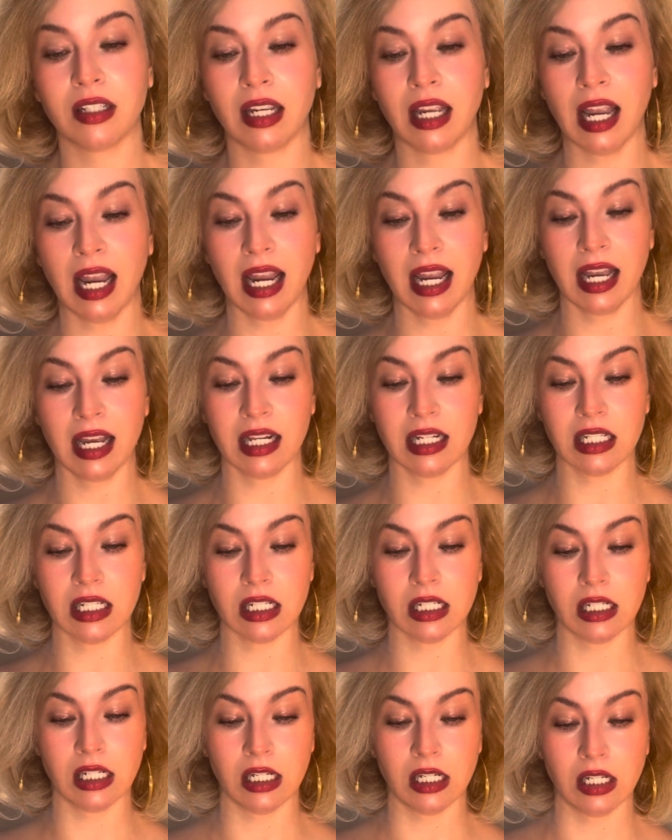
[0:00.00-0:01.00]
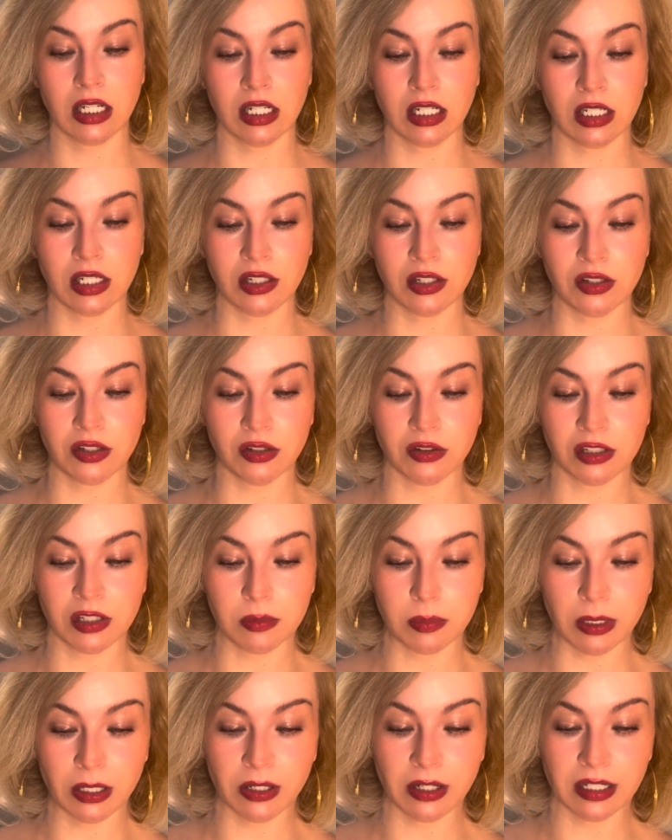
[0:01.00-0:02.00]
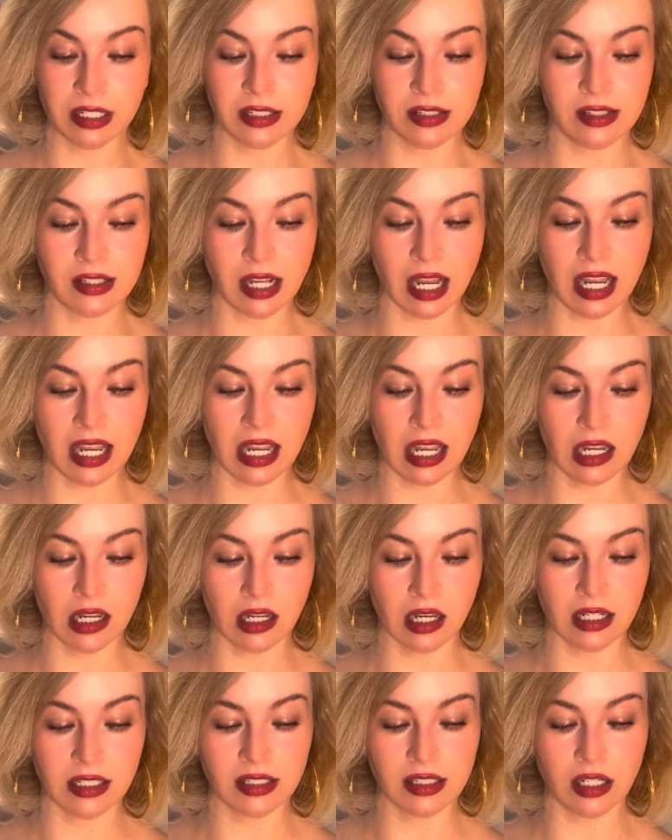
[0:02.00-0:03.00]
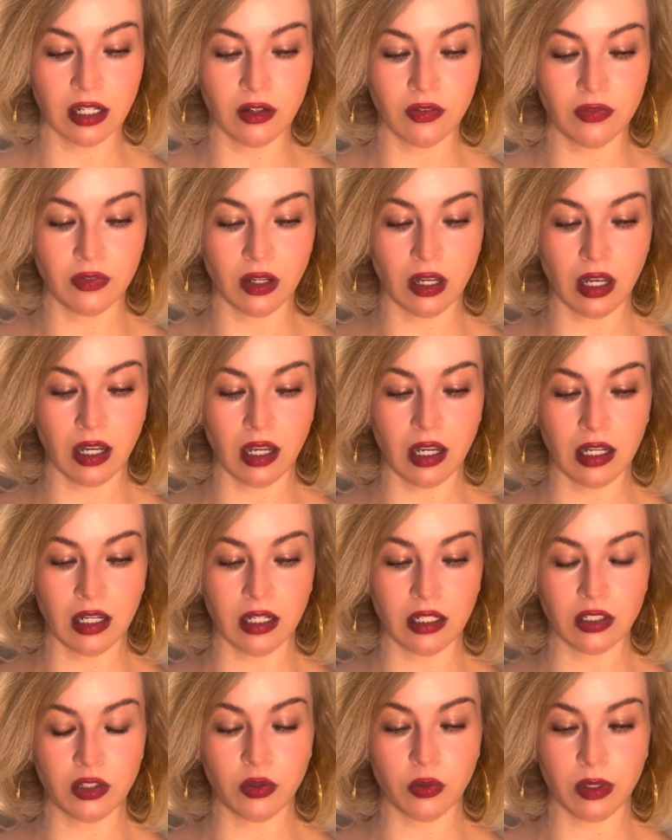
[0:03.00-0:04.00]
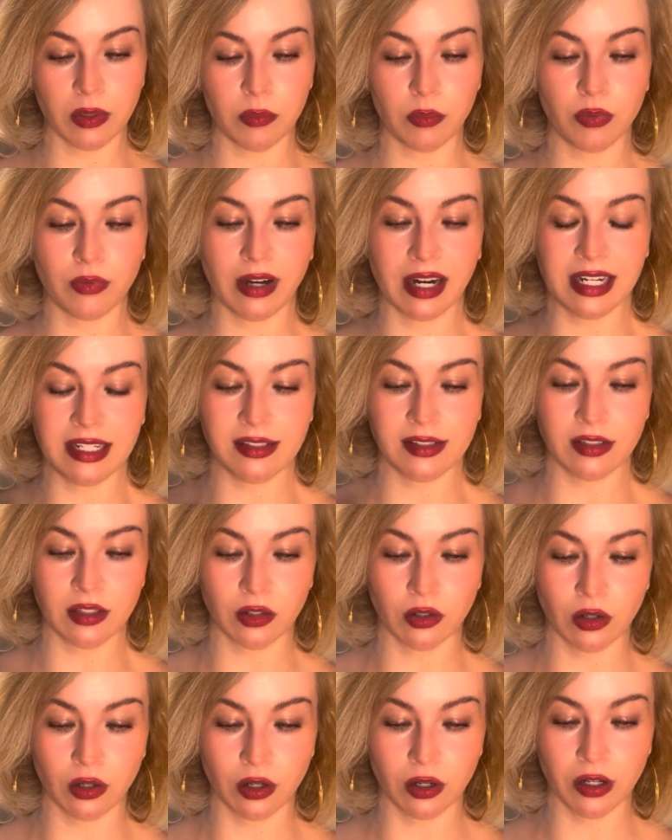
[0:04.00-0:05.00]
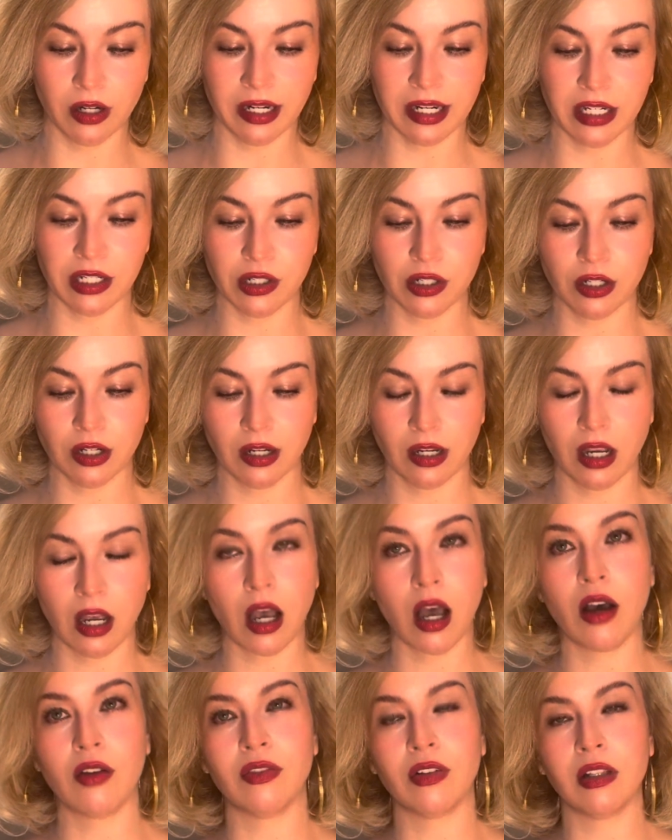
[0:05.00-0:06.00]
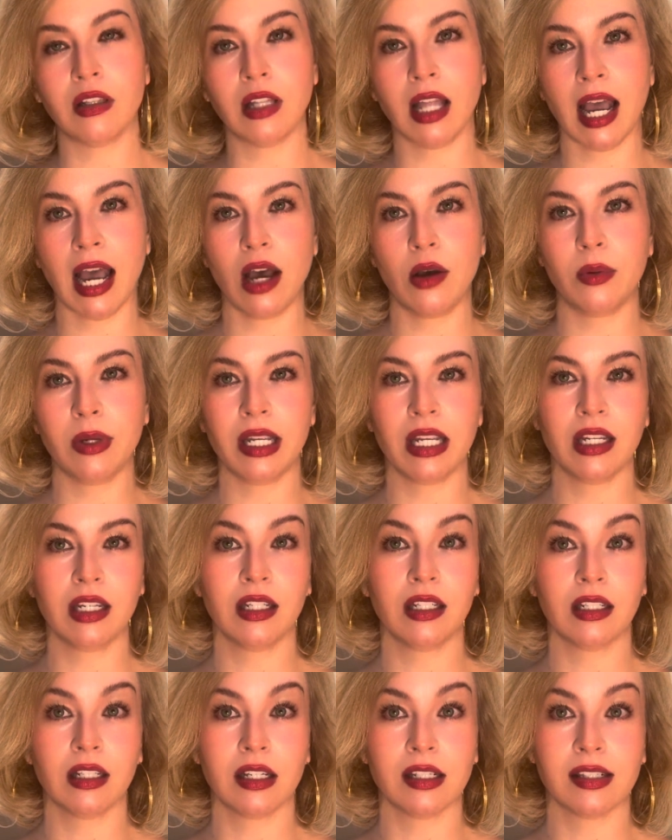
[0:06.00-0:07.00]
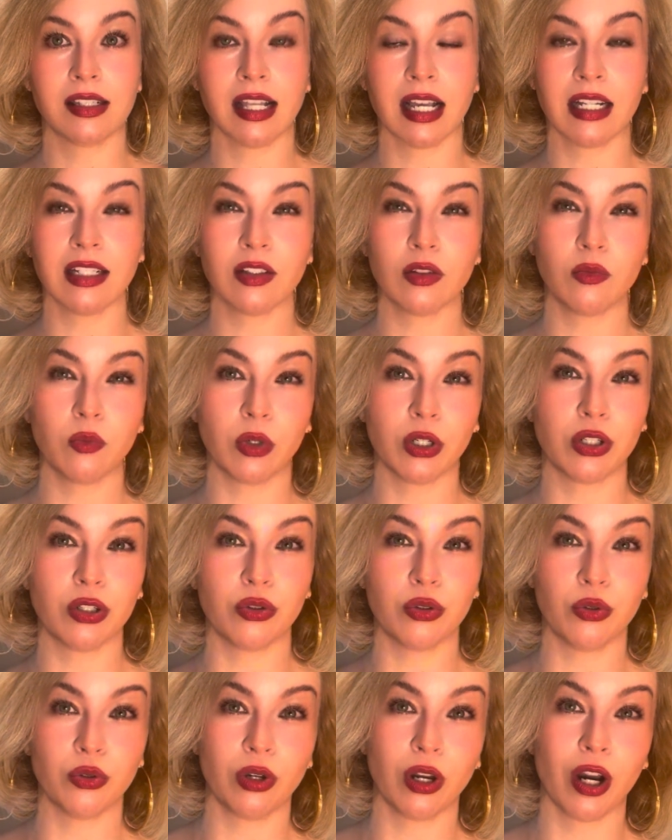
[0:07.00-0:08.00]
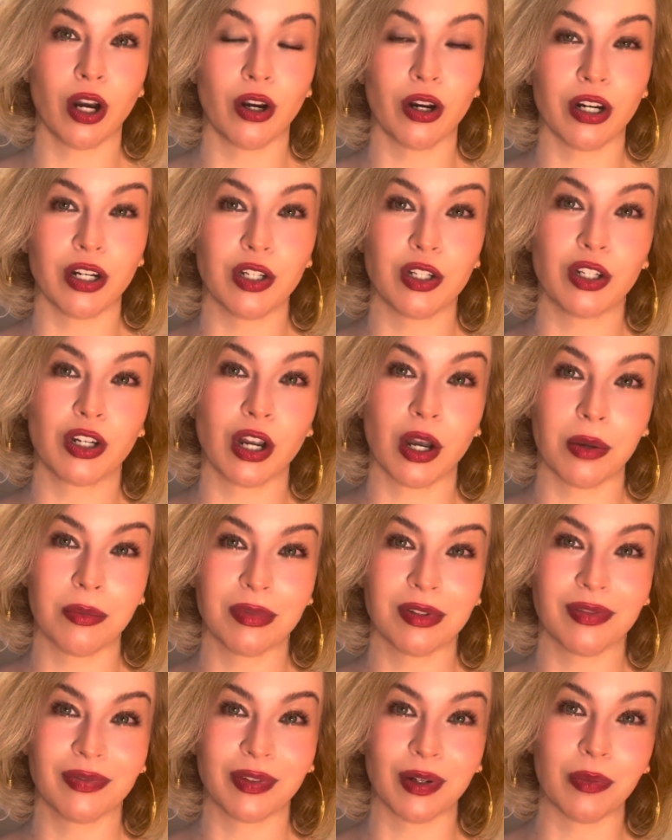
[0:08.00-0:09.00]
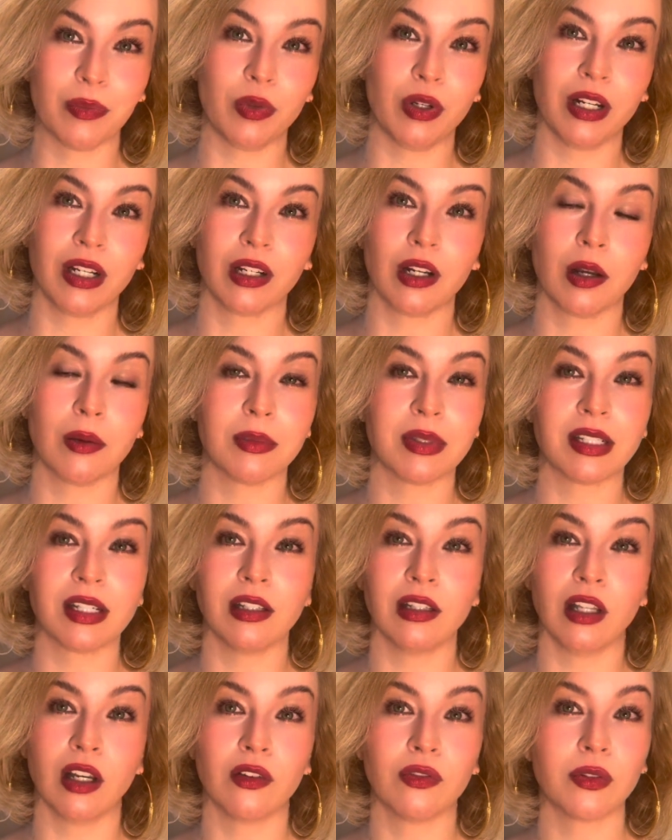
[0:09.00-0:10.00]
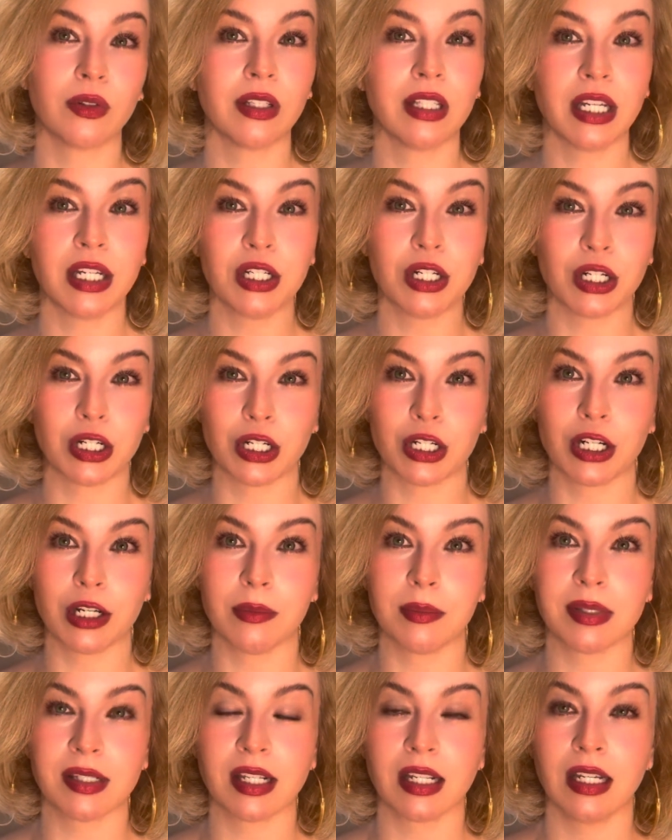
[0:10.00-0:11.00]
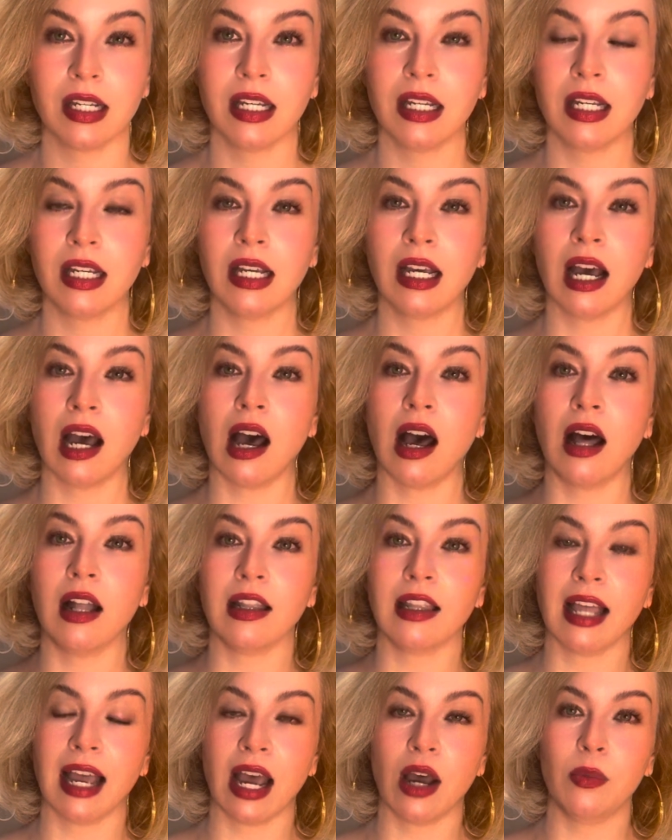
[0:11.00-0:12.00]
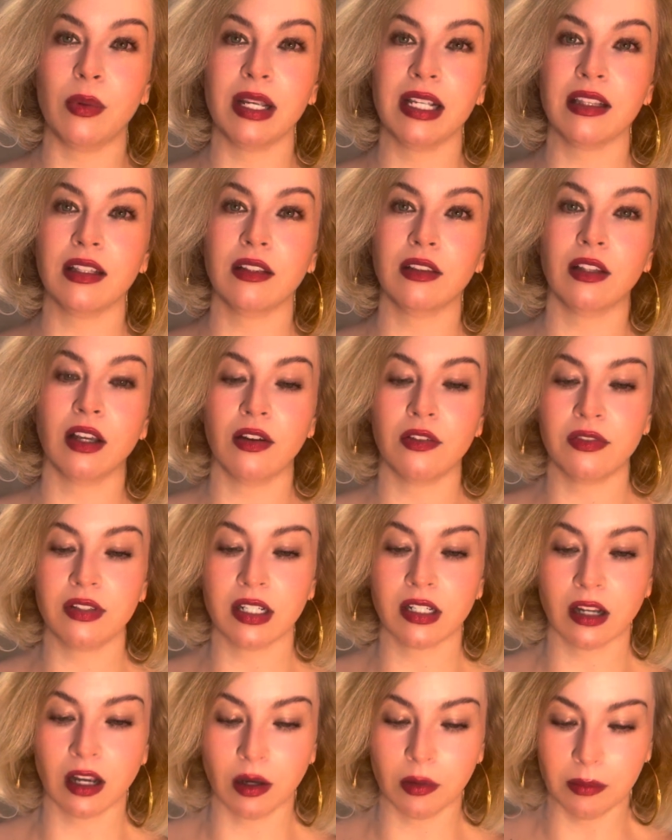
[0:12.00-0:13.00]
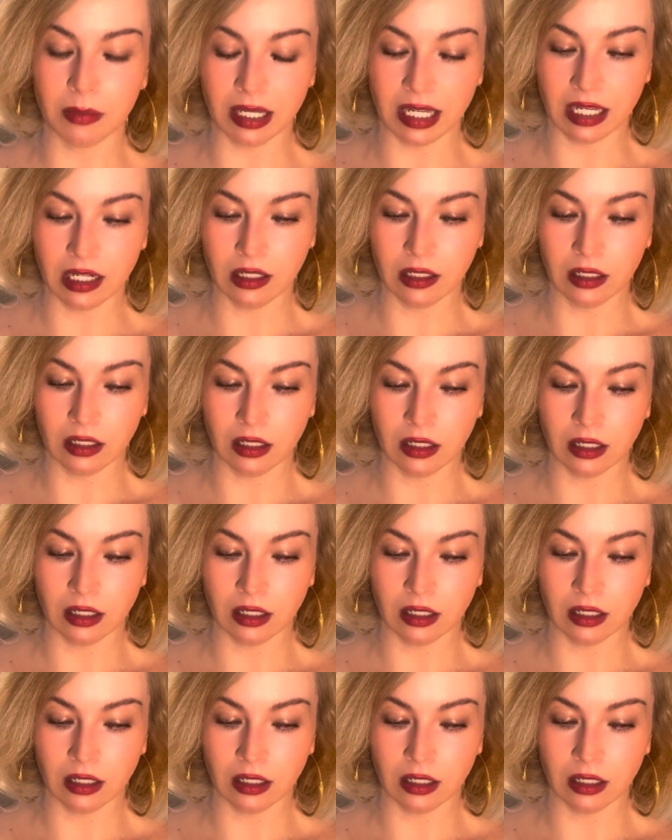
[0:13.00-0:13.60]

And so Spirit is saying, instead of to embrace the courage of allowing, because that's where true courage comes from when it comes to love relationships, allowing the love to come in